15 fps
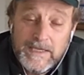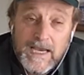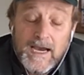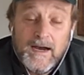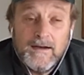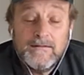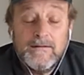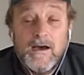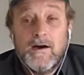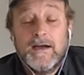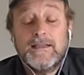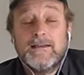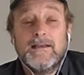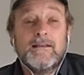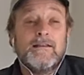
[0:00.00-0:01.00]
Well, yeah. No,
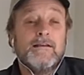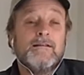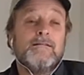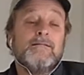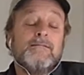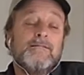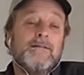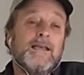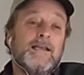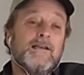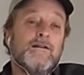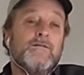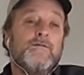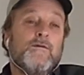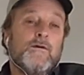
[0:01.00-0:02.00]
I think that they
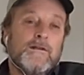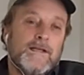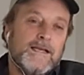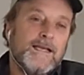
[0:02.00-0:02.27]
can afford.